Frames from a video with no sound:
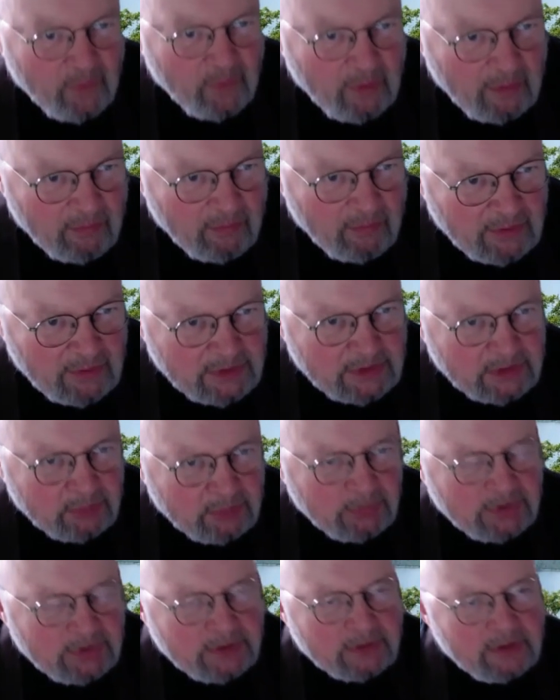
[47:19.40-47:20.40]
if this is
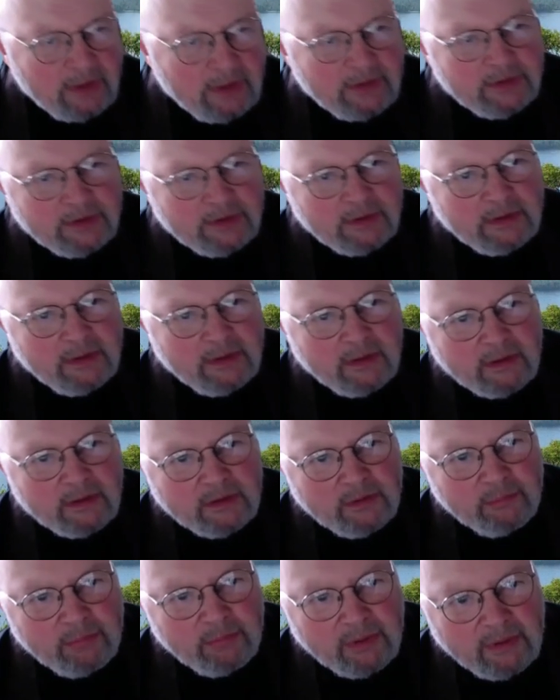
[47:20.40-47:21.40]
what's constantly
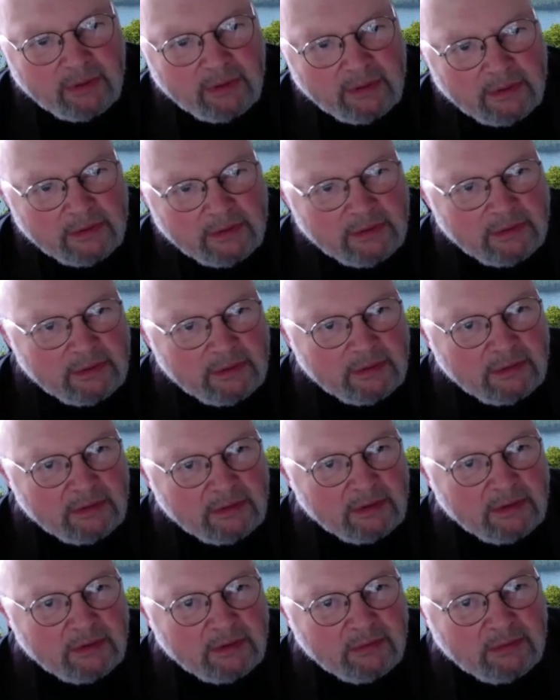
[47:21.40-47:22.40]
occupying us,
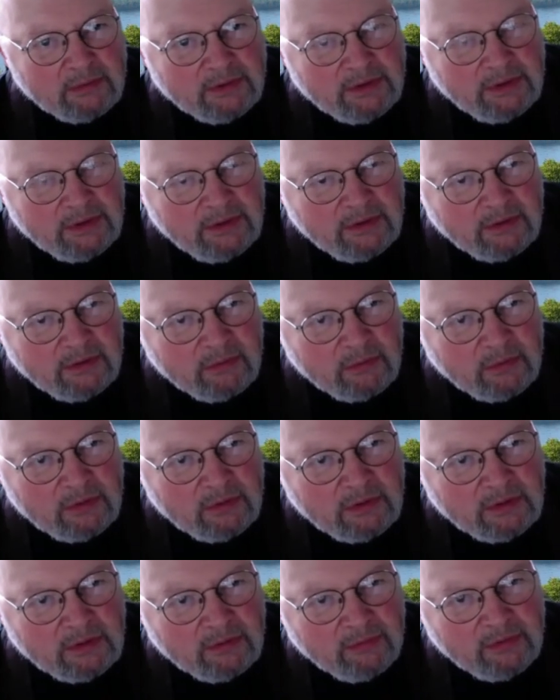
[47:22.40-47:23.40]
we're seeing the
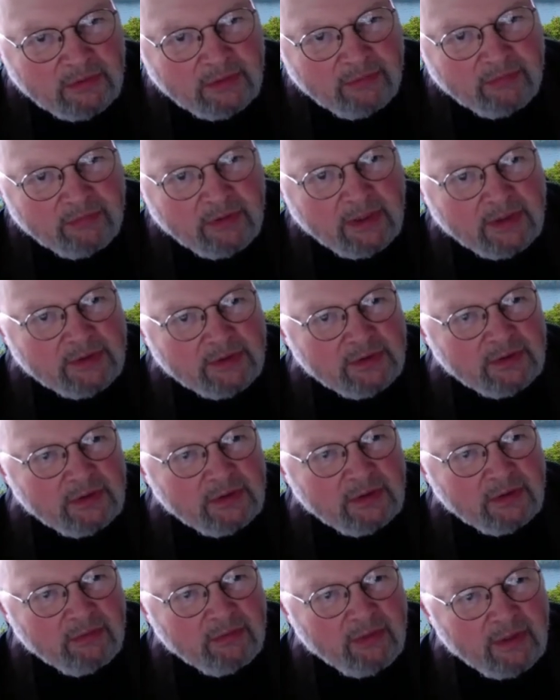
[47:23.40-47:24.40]
world in a very fractured
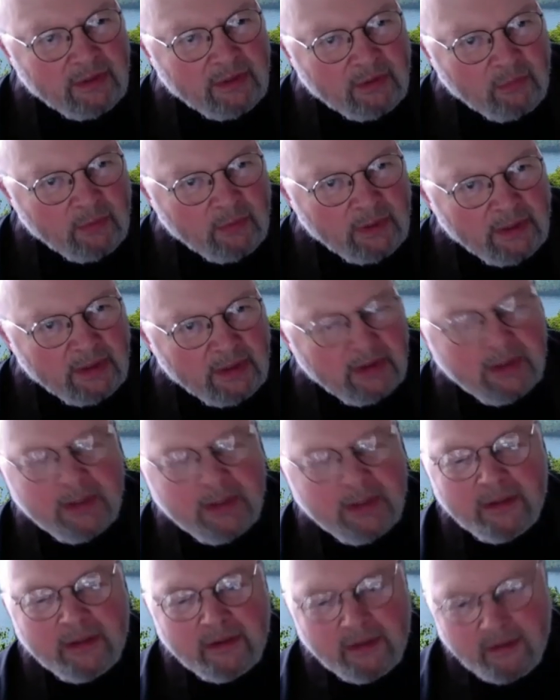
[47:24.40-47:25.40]
and divided way.
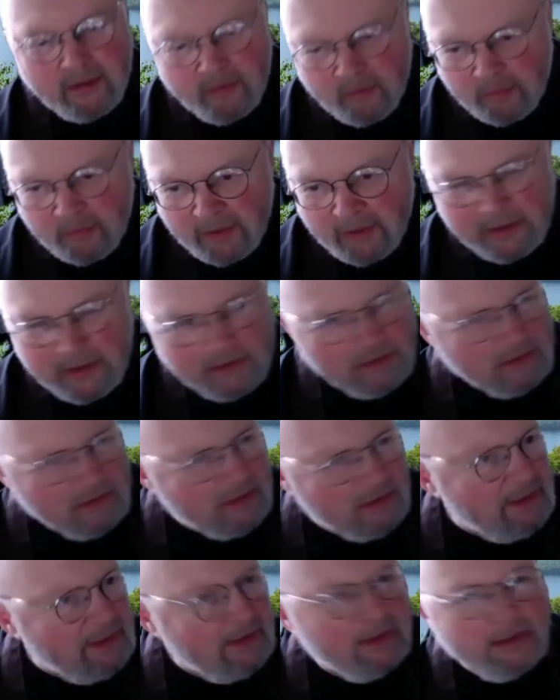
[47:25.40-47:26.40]
Now the mind is
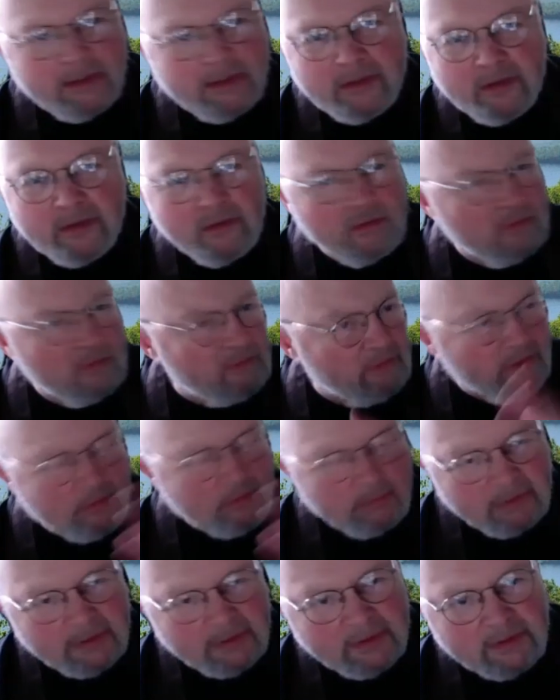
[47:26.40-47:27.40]
leaning all over the
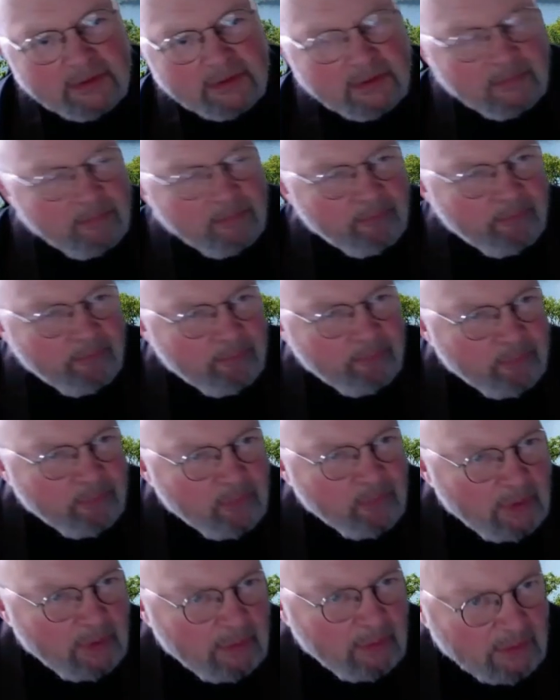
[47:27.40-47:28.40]
place.
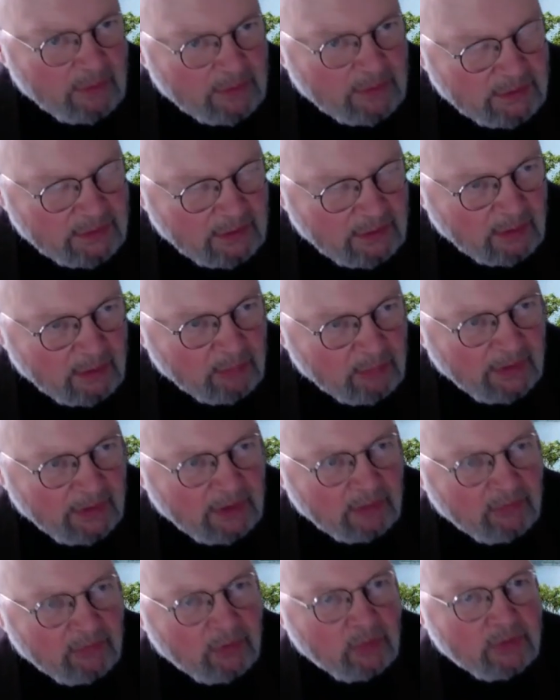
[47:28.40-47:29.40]
This is not a
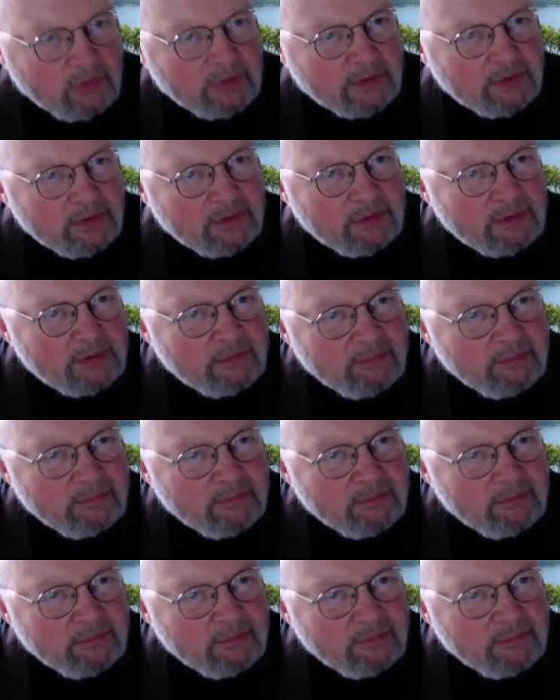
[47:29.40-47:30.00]
mind of wholeness.